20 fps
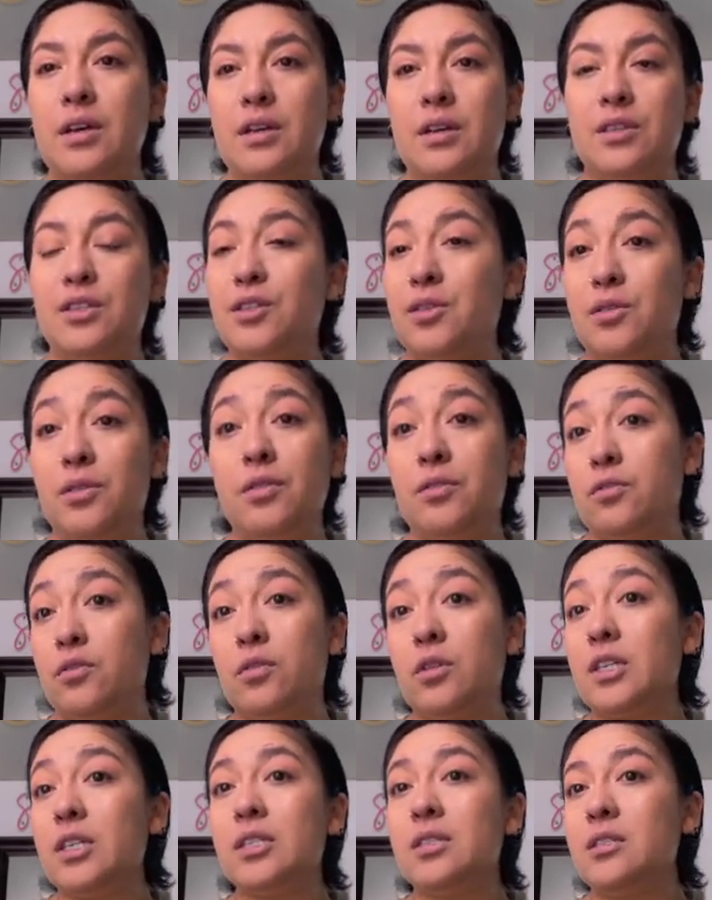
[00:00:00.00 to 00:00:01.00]
to the
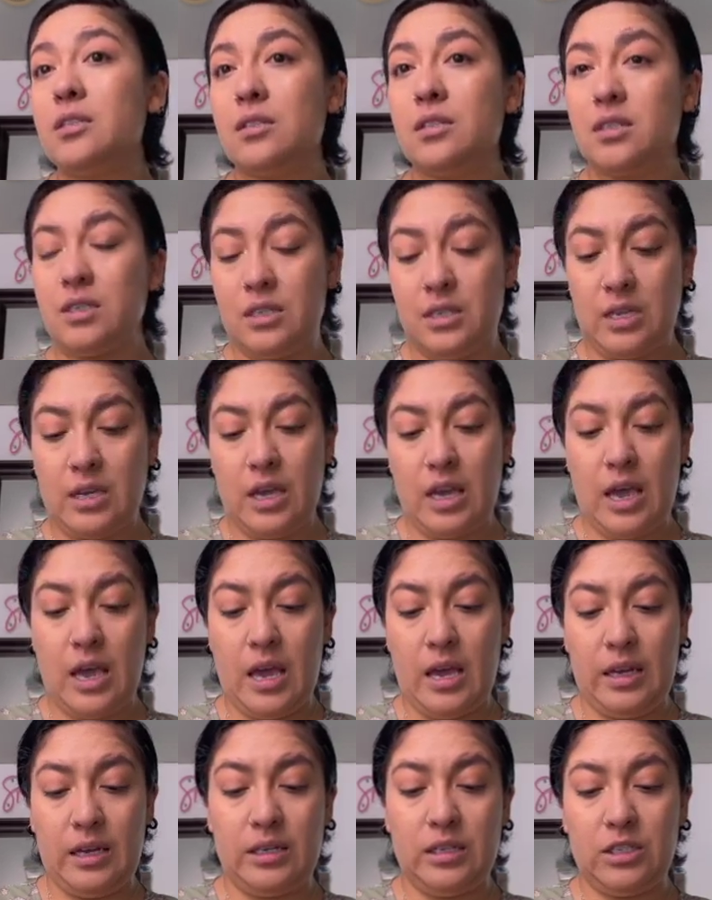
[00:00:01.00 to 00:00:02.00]
fullest
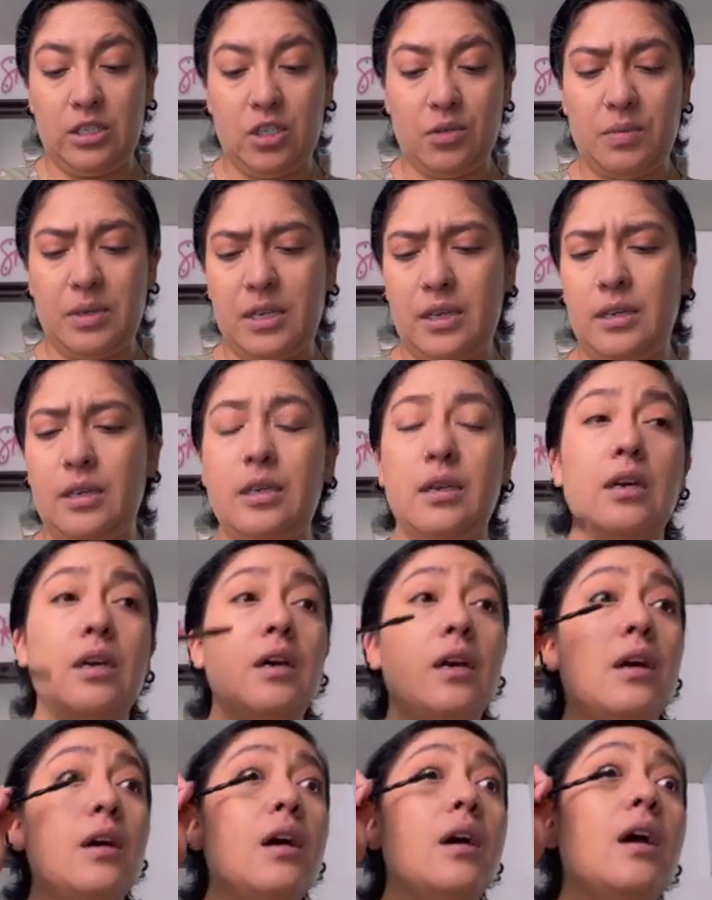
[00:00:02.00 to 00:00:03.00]
and to be
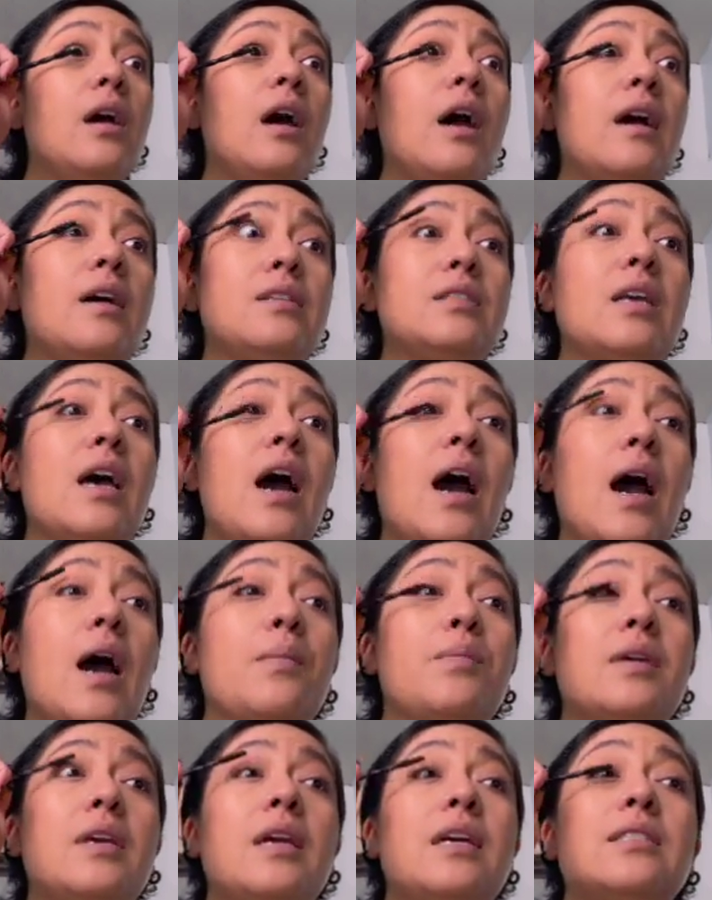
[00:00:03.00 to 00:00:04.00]
as
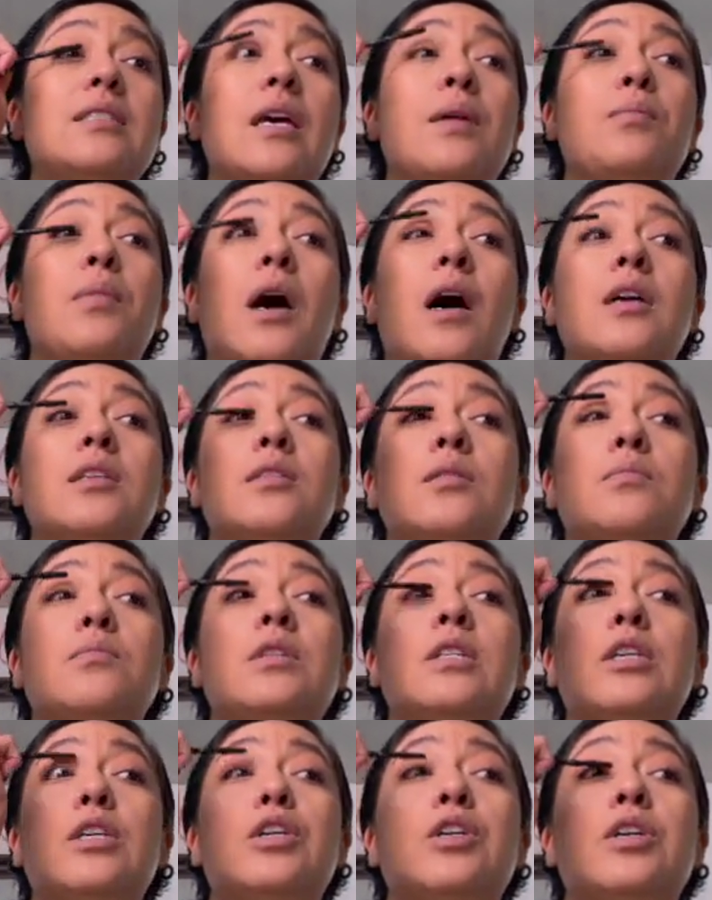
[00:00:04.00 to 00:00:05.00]
happy as I
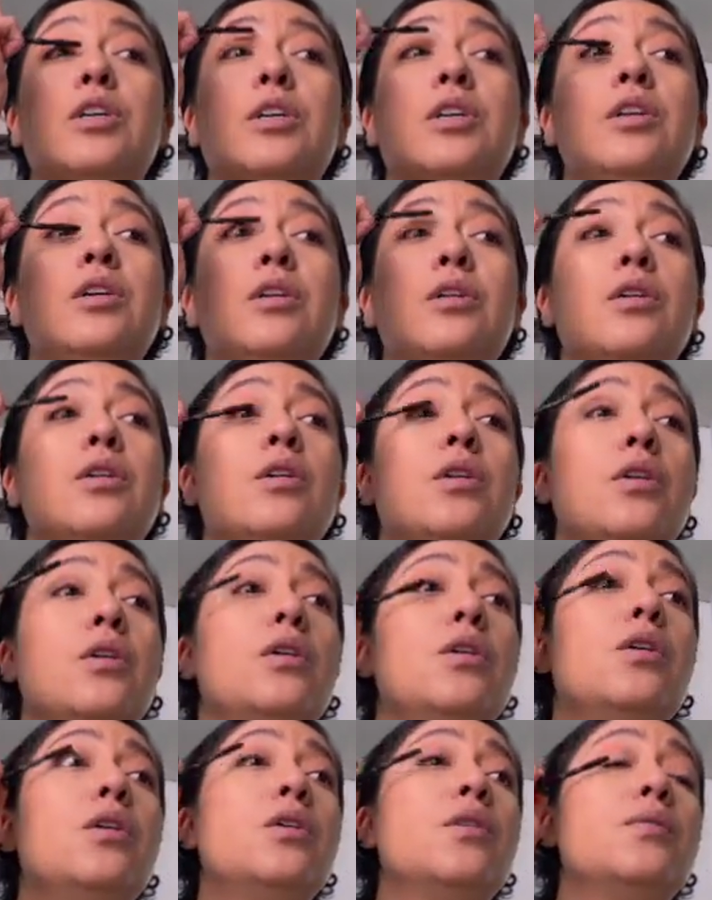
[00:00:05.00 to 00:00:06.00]
possibly could.
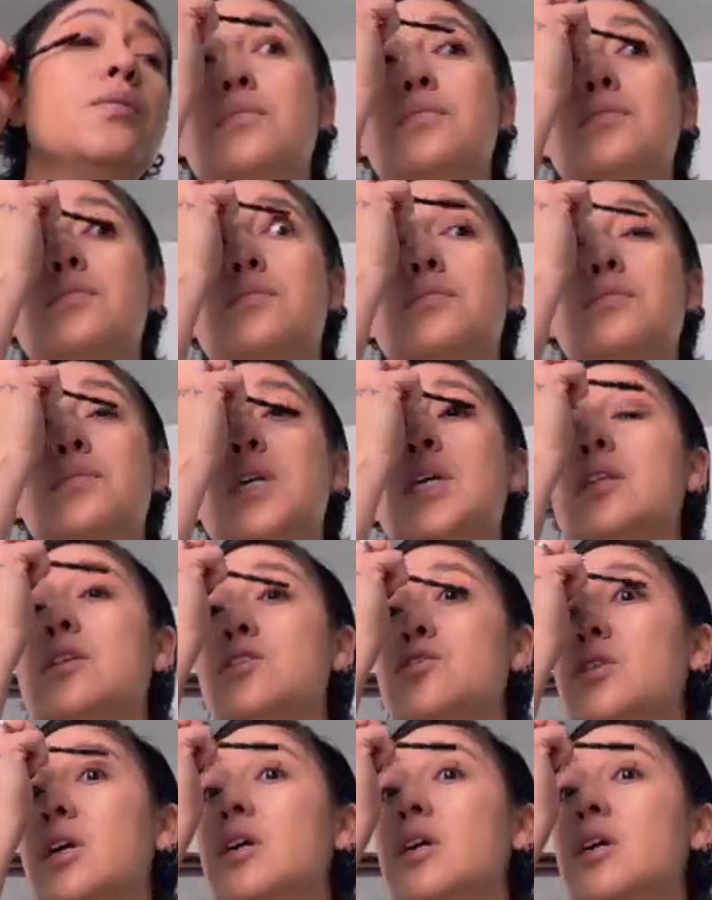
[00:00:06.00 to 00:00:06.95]
I'm gonna try